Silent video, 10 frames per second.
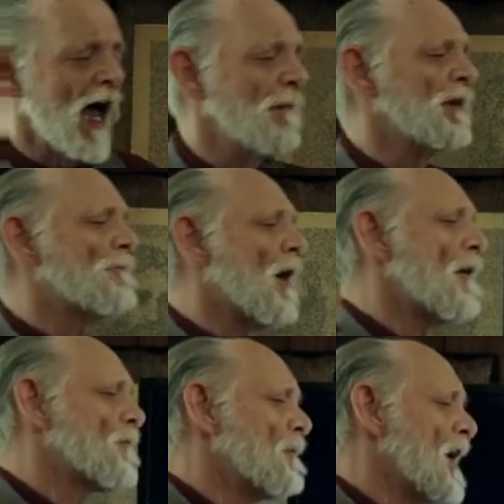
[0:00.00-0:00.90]
had me
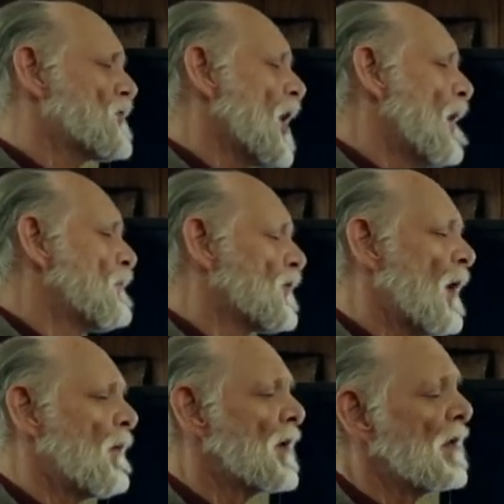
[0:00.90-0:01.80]
fired from my job so
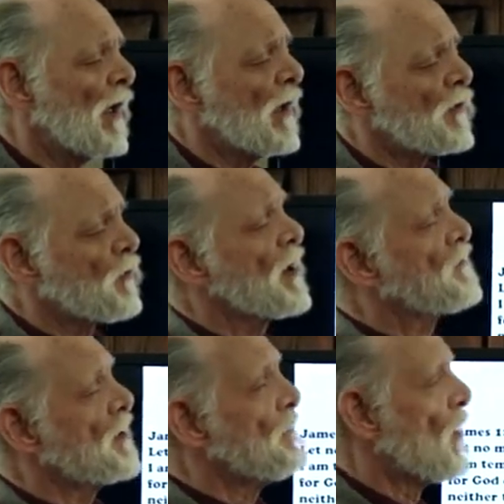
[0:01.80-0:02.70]
I would
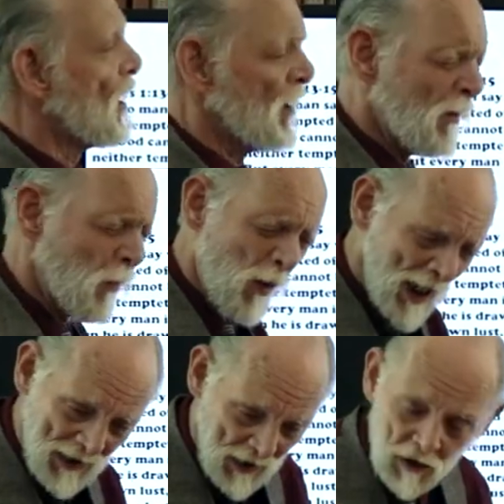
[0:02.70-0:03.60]
trust him more.
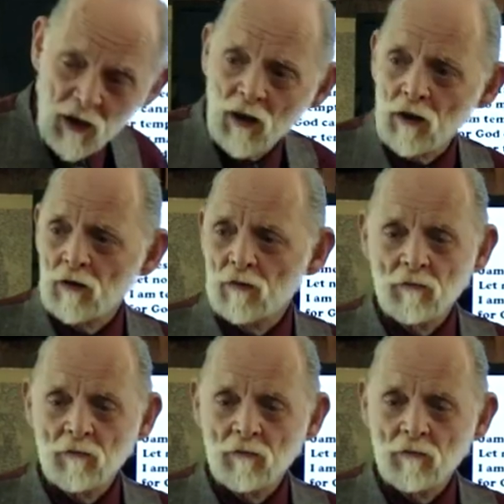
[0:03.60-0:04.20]
What? what?